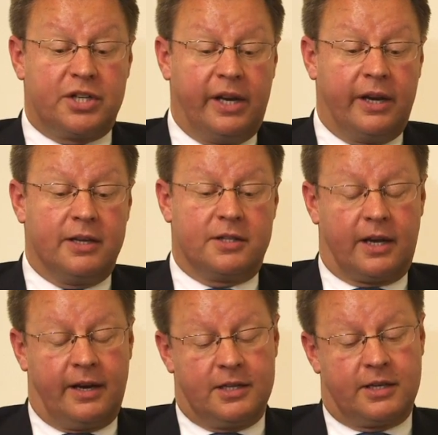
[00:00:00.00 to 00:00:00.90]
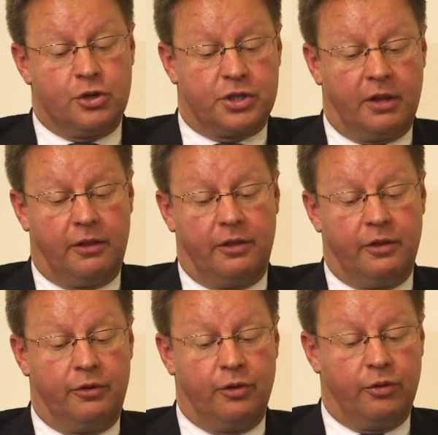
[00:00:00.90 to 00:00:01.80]
seeing is, and it's interesting,
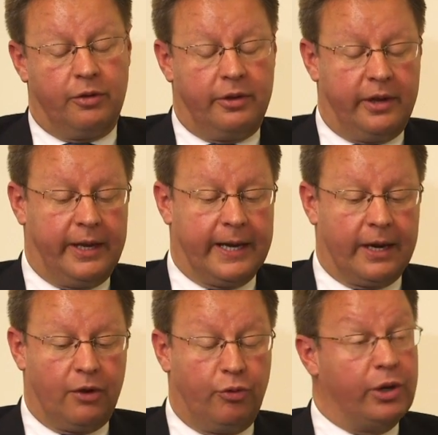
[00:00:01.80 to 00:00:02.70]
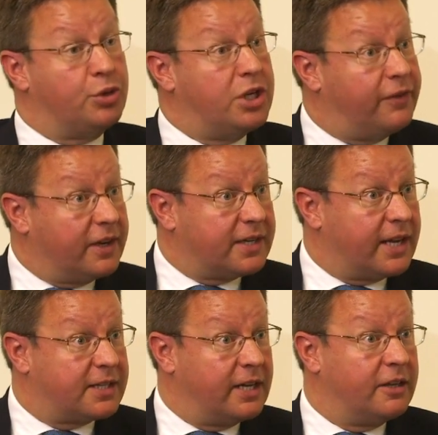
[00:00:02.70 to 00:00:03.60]
the Rio chief
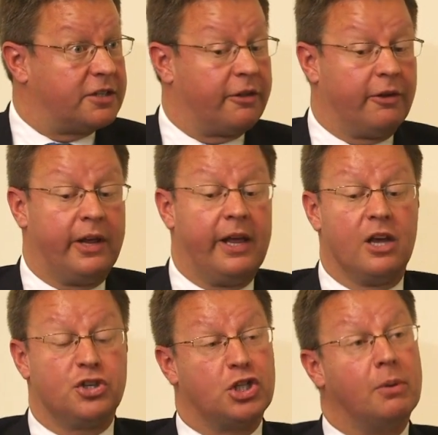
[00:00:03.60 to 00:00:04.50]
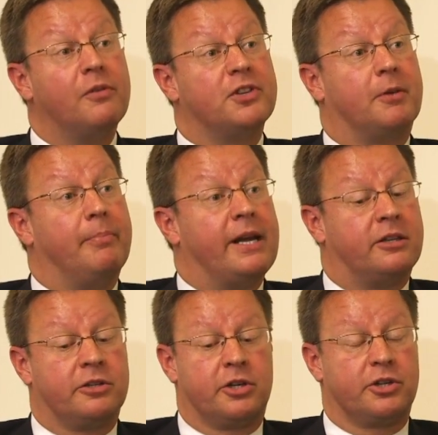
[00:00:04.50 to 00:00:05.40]
exec said this other day, some of his
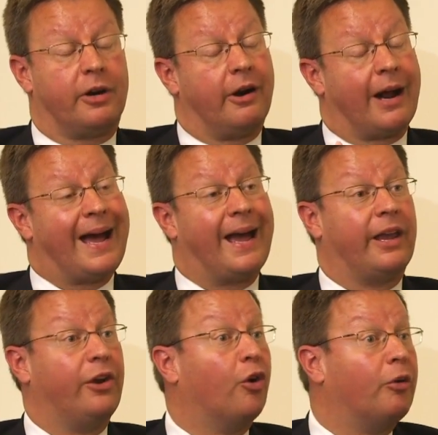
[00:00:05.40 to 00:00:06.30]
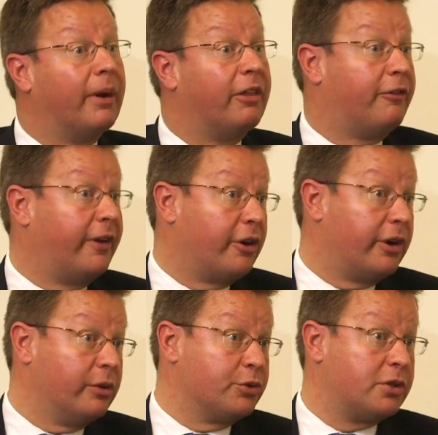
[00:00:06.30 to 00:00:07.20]
competitors are hanging on by their
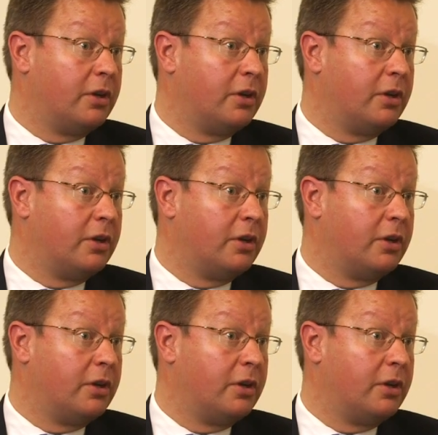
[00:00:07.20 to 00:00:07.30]
fingernails.